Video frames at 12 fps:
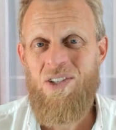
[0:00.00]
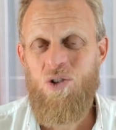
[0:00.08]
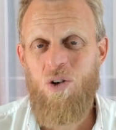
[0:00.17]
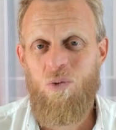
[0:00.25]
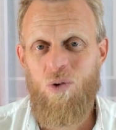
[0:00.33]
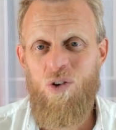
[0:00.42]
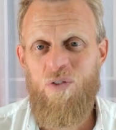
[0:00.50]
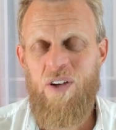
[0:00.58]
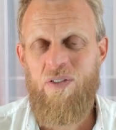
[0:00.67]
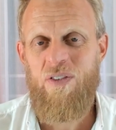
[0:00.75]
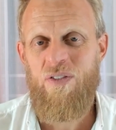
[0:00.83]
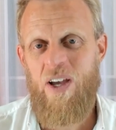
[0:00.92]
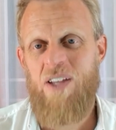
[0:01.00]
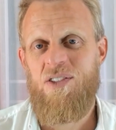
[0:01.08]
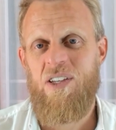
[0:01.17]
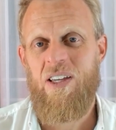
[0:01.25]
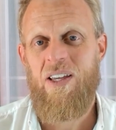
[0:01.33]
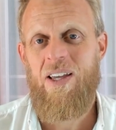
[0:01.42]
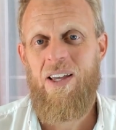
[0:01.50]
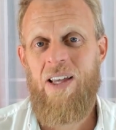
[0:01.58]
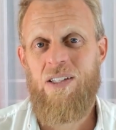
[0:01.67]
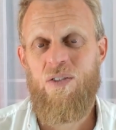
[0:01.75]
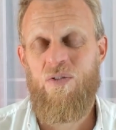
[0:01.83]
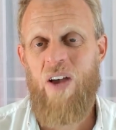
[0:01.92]
is your roof even facing?
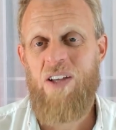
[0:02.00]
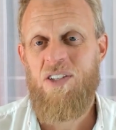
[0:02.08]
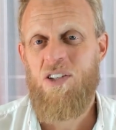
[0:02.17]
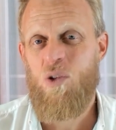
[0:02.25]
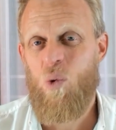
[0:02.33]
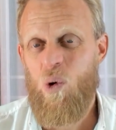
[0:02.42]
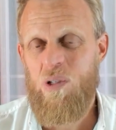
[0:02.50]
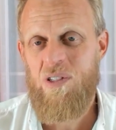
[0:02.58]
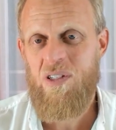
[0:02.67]
Is it facing towards